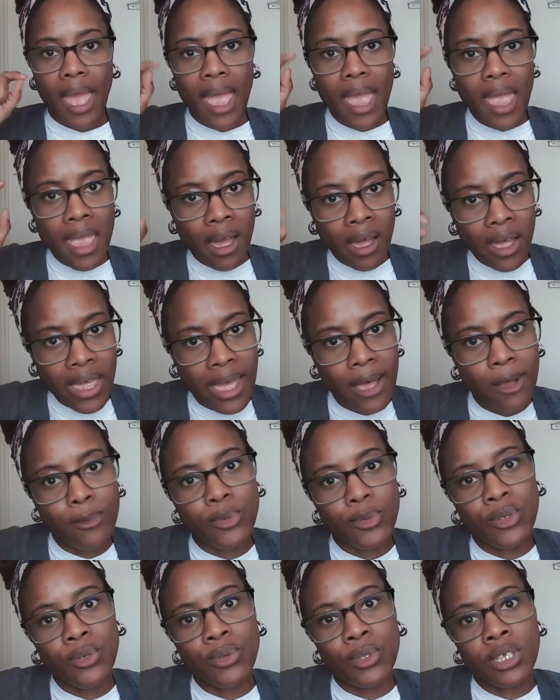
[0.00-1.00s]
AI
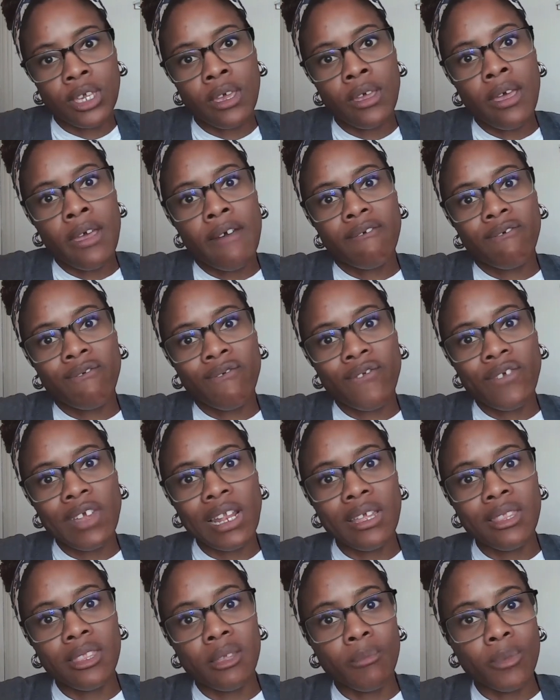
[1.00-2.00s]
helps you to fill
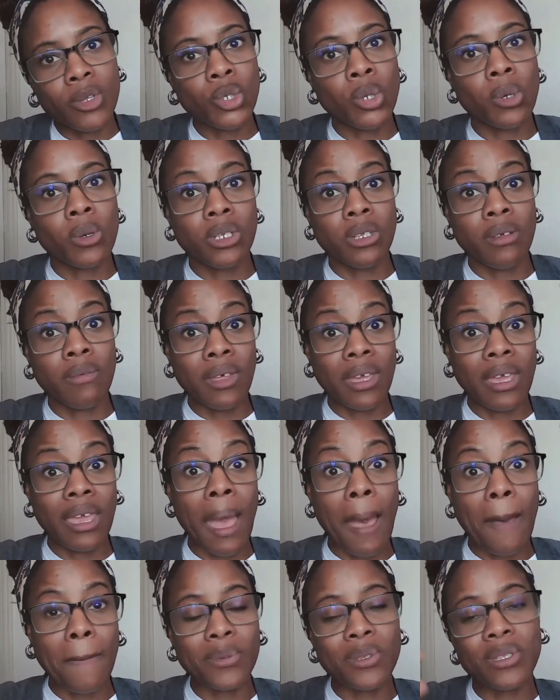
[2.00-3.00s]
in the majority of the
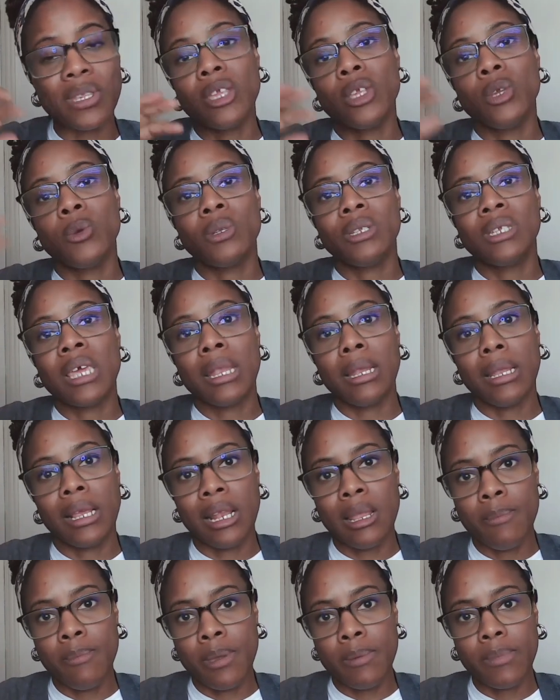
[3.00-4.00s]
gaps that you would
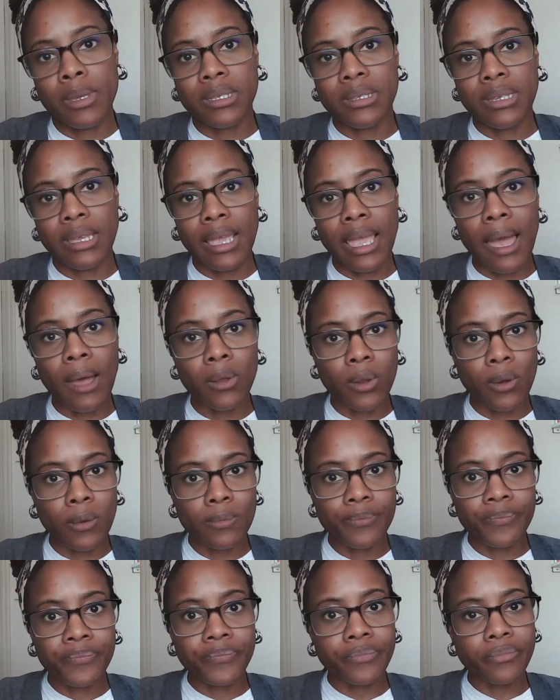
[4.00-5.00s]
technically be missing out
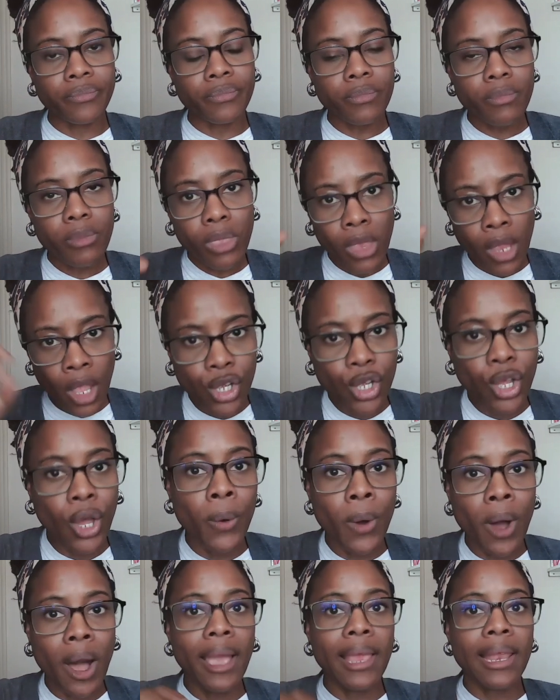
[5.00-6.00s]
on.
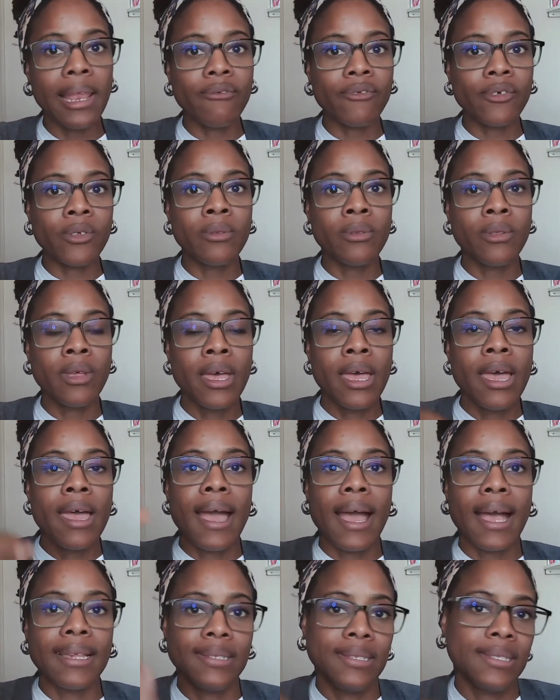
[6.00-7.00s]
Go High Level
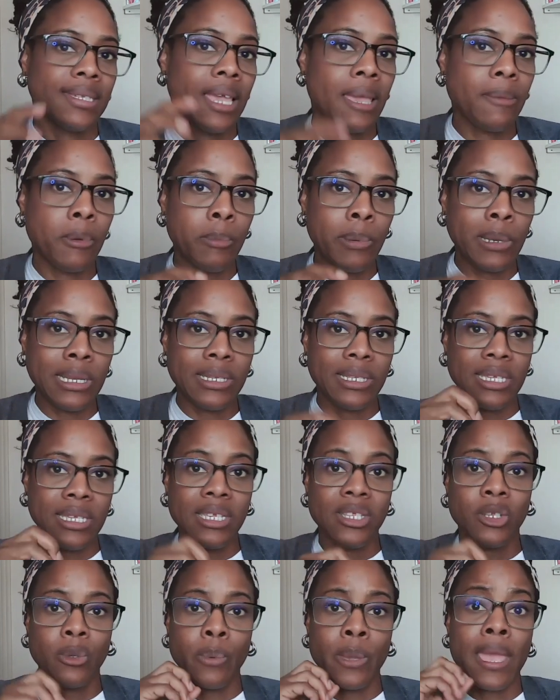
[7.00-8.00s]
has the capability
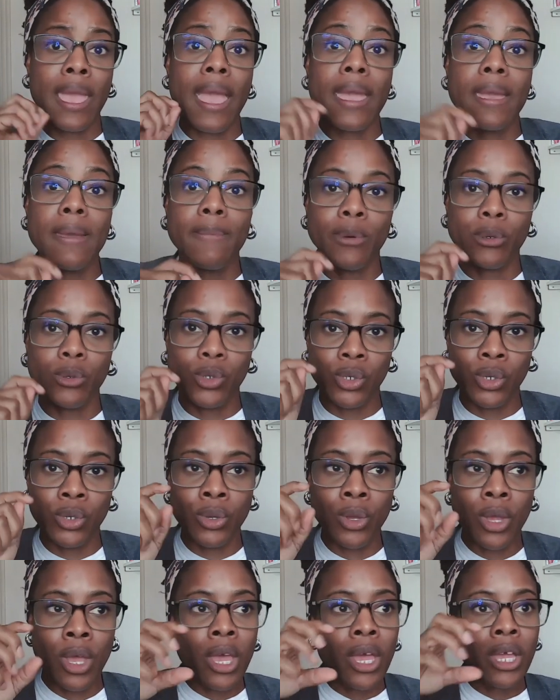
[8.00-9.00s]
to be able
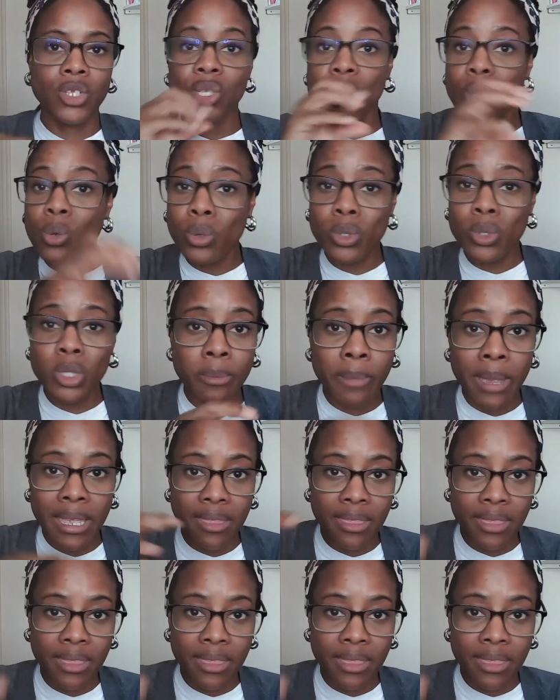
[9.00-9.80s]
to just automate